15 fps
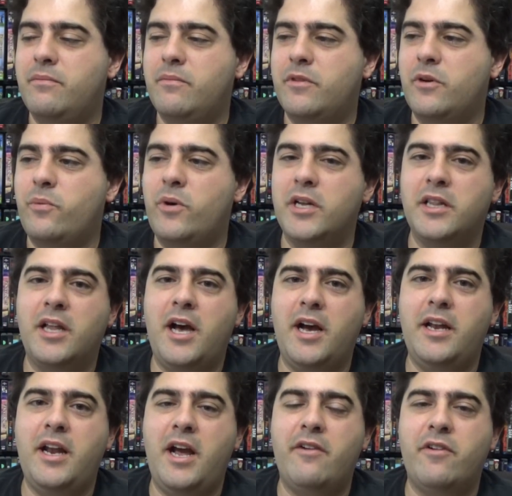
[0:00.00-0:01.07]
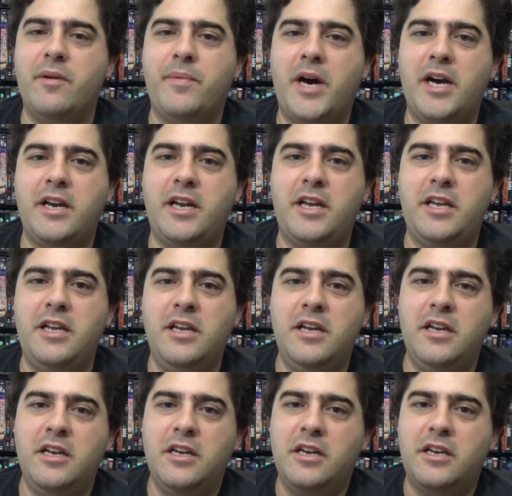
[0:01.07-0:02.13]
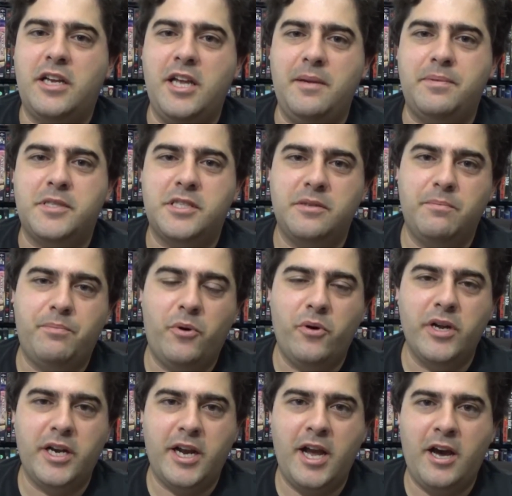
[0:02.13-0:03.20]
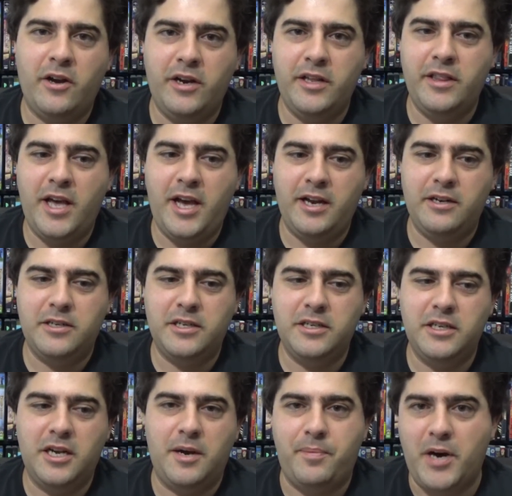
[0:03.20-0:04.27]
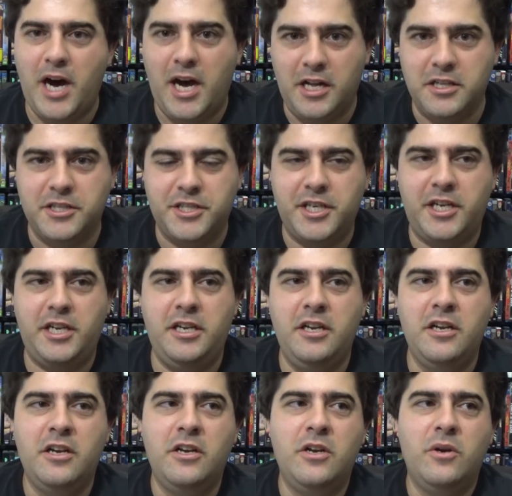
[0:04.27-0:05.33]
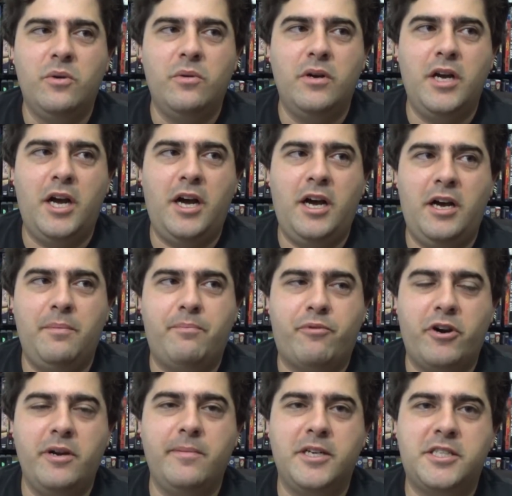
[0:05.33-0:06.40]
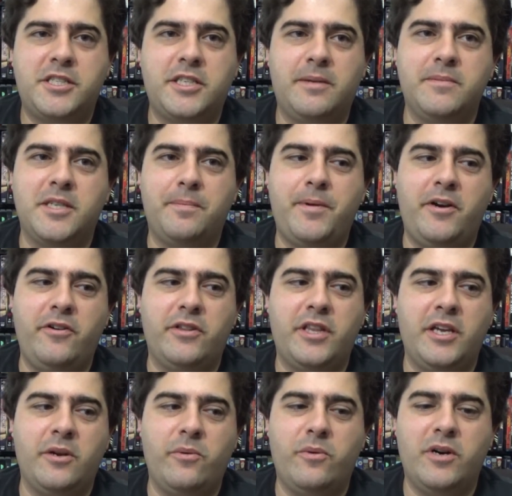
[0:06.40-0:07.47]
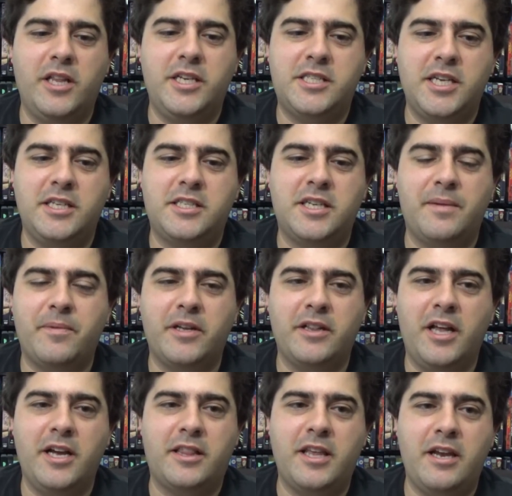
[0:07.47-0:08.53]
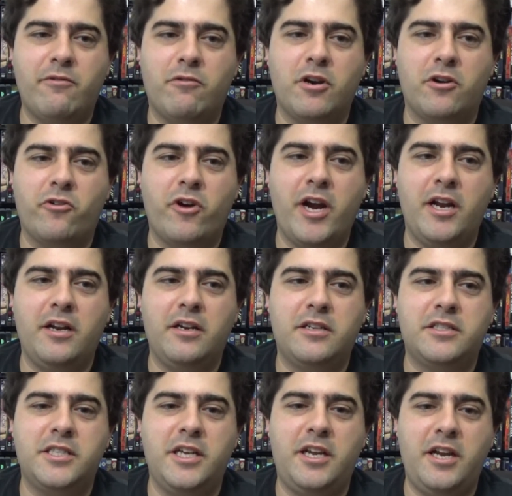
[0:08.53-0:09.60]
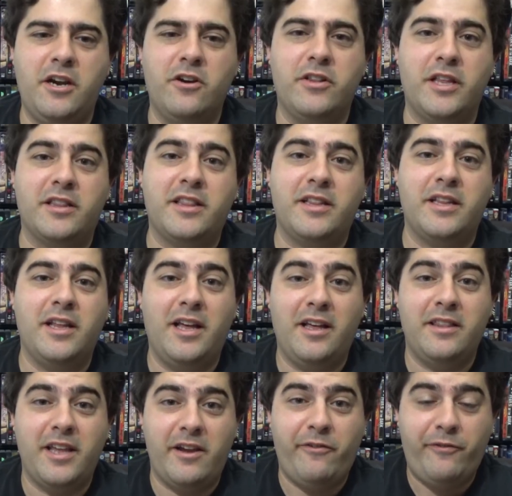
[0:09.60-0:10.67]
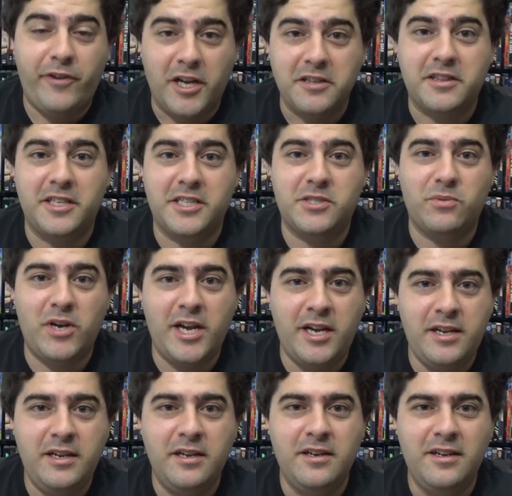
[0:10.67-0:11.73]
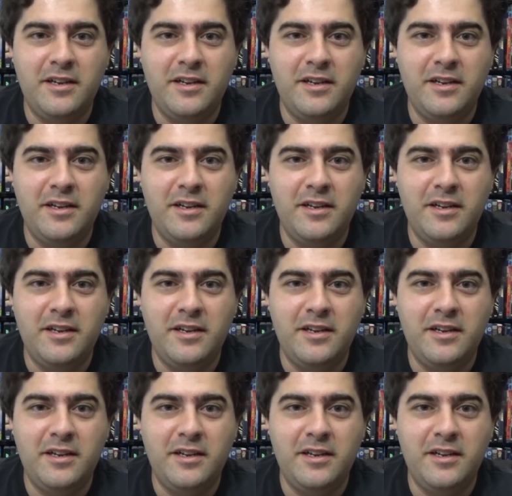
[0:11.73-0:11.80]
one line everybody keeps pointing out in that apology pretty much sums up everything, where they said something like they regret to hear that they felt this way.